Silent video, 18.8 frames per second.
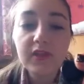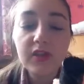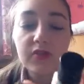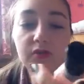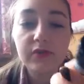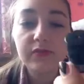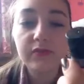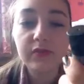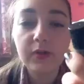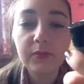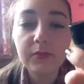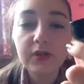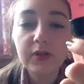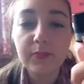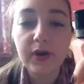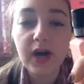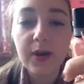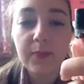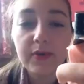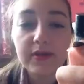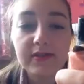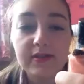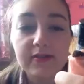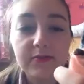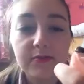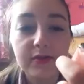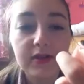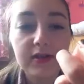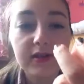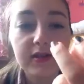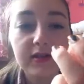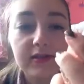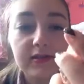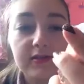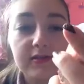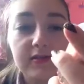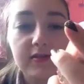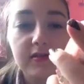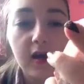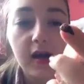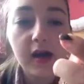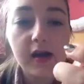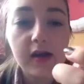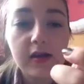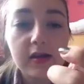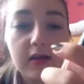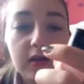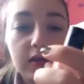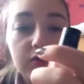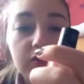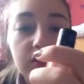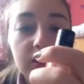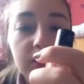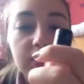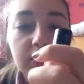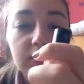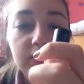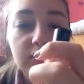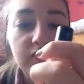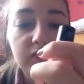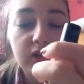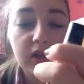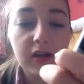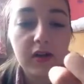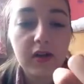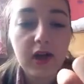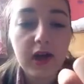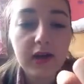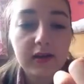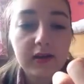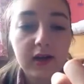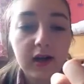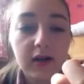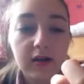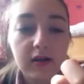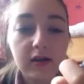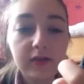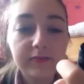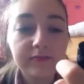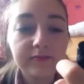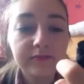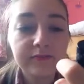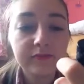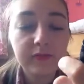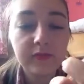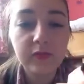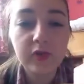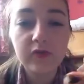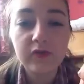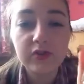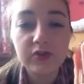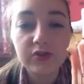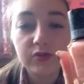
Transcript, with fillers: So I thought I'm going to buy myself one of these. I got it in this really light colour. I'm not really